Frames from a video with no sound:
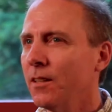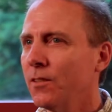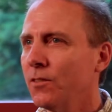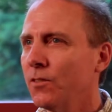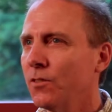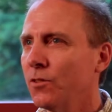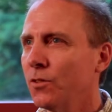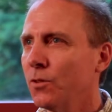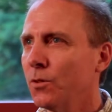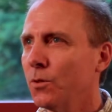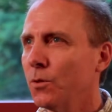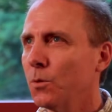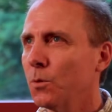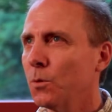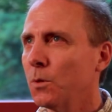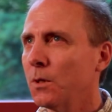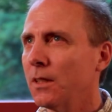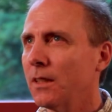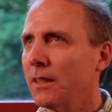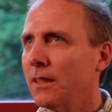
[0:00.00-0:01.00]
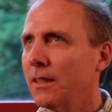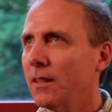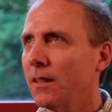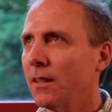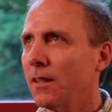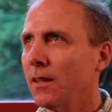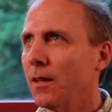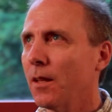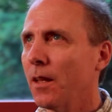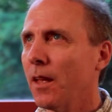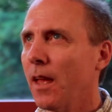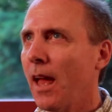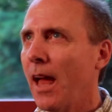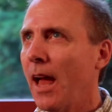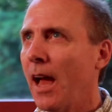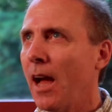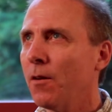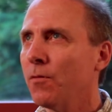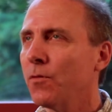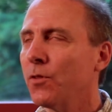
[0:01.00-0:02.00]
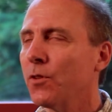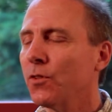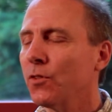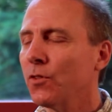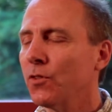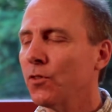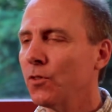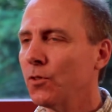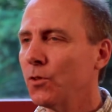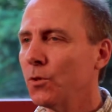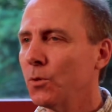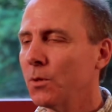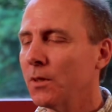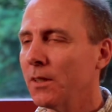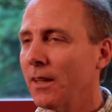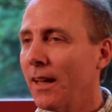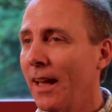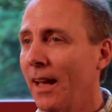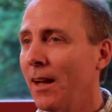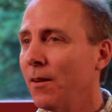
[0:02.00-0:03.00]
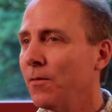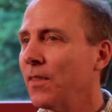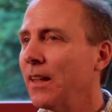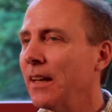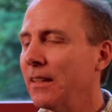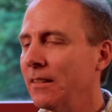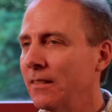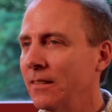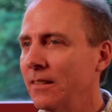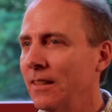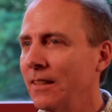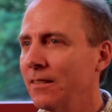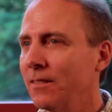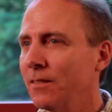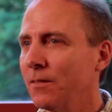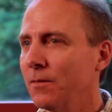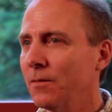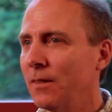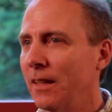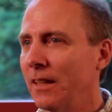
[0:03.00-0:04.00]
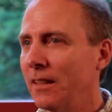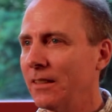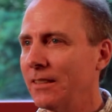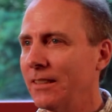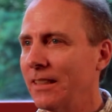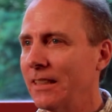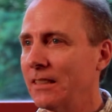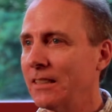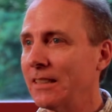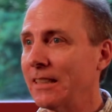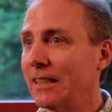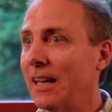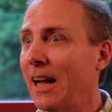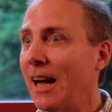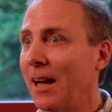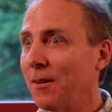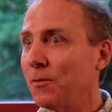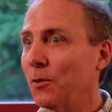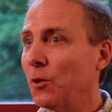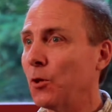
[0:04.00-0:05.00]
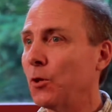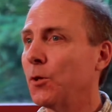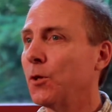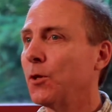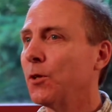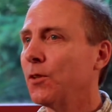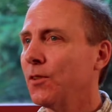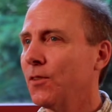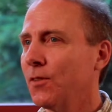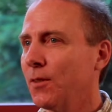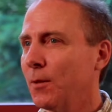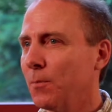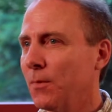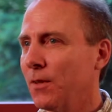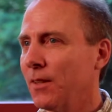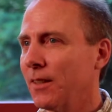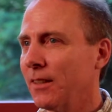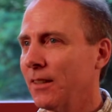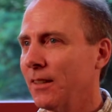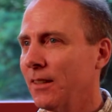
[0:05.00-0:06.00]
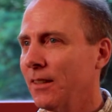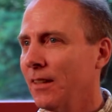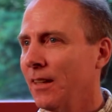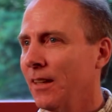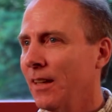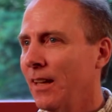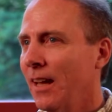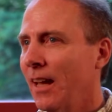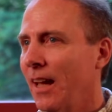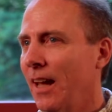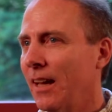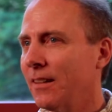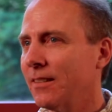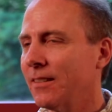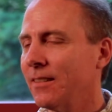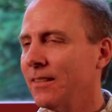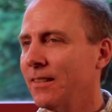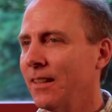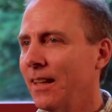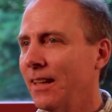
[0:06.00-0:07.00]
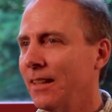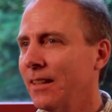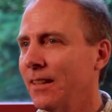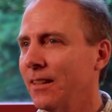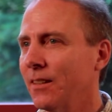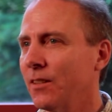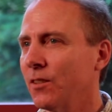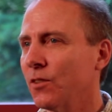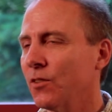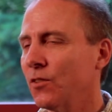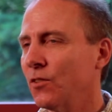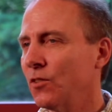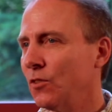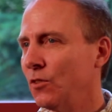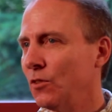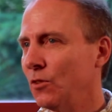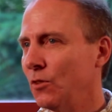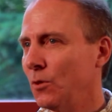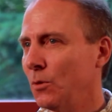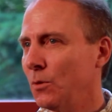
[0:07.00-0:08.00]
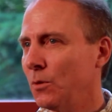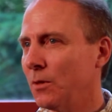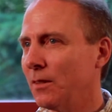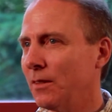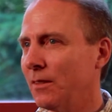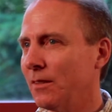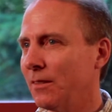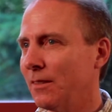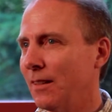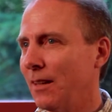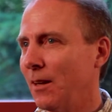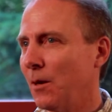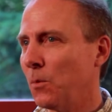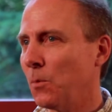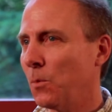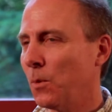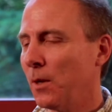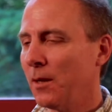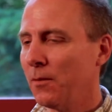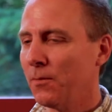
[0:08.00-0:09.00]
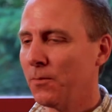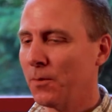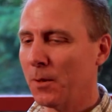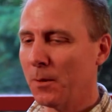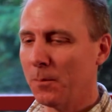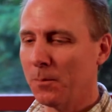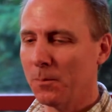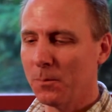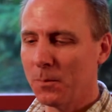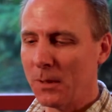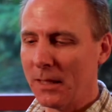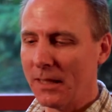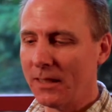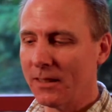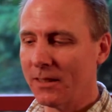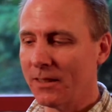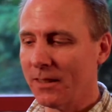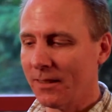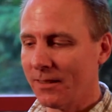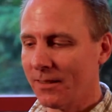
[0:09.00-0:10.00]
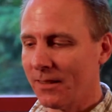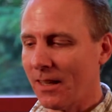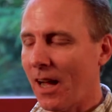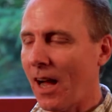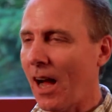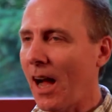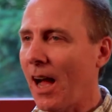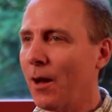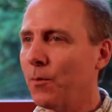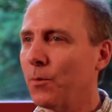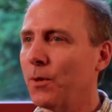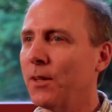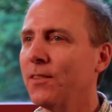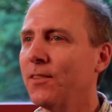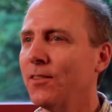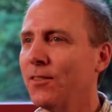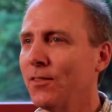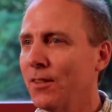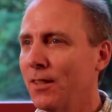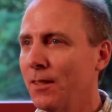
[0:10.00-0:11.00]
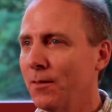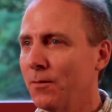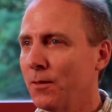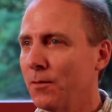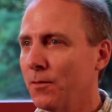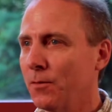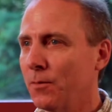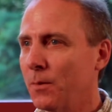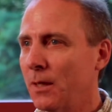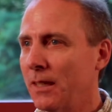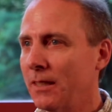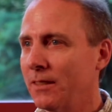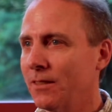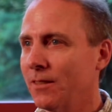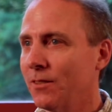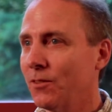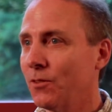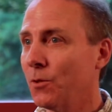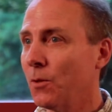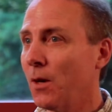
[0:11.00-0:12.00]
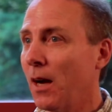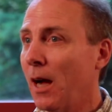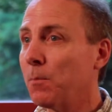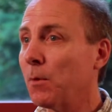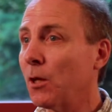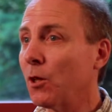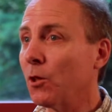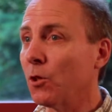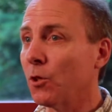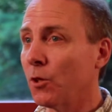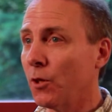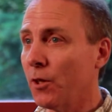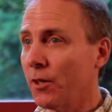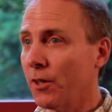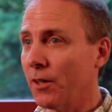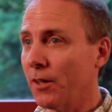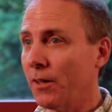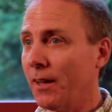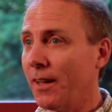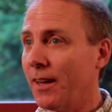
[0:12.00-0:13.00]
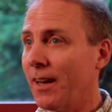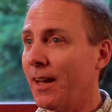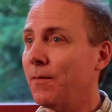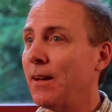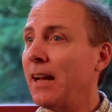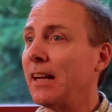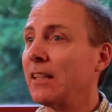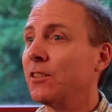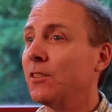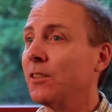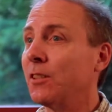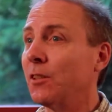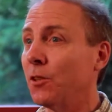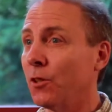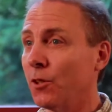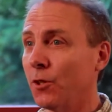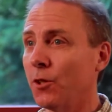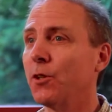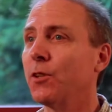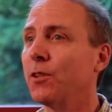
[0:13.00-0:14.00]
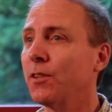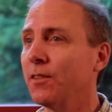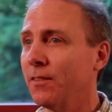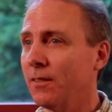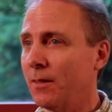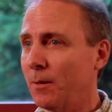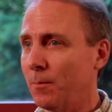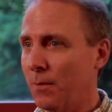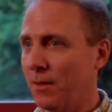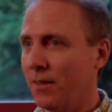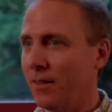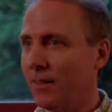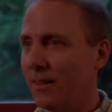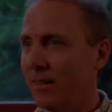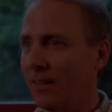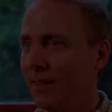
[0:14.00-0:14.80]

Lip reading: is to have the student have that sense of validation that I've learned something. And it's taking the student away from being just, I receive information, to I'm a learner and I've actually learned something.